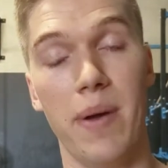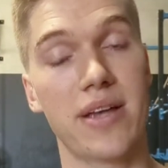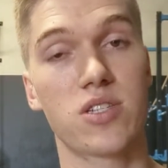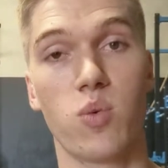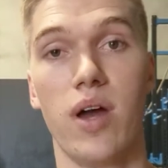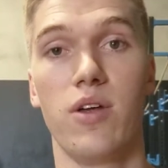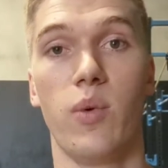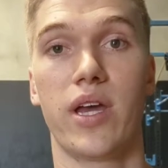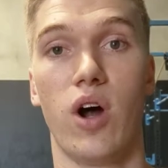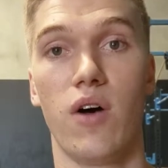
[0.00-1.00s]
Best way
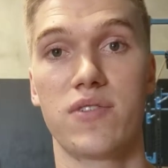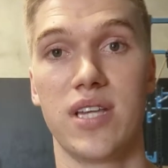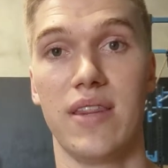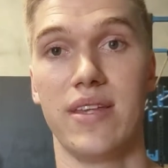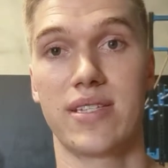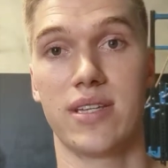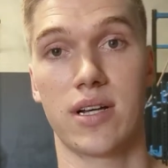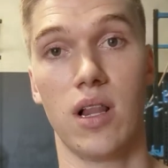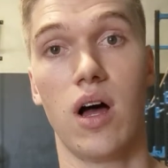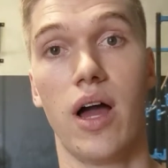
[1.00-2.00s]
that we can offset this
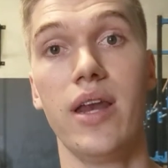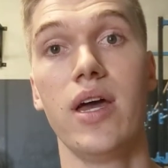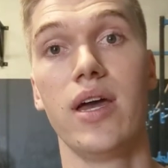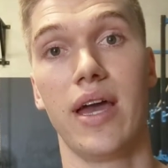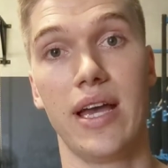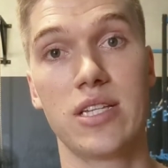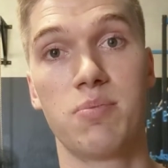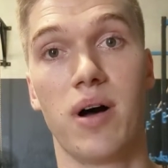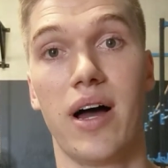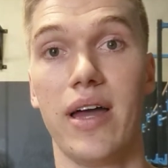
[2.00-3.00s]
decline
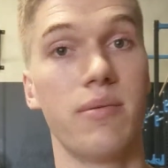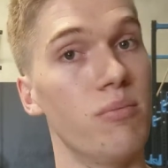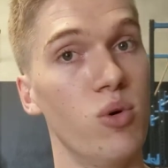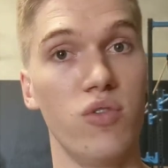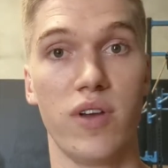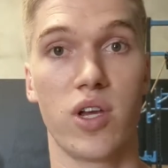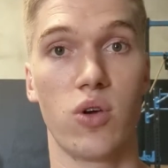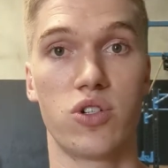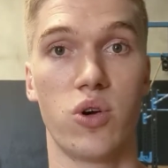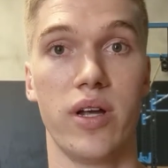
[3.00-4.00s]
is by moving
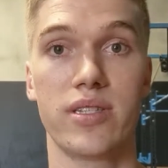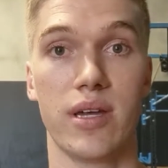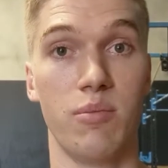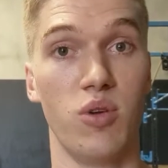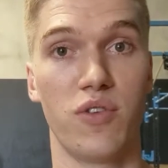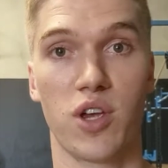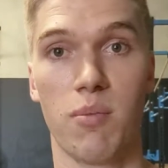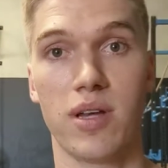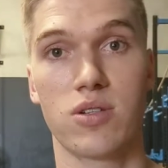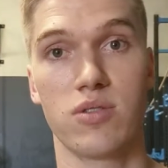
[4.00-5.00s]
your joints and moving
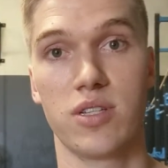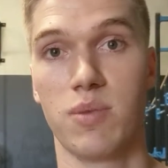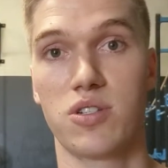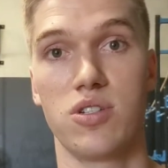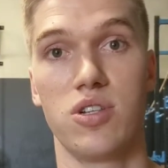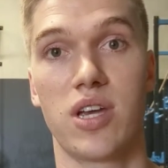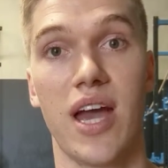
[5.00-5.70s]
your muscles as much as you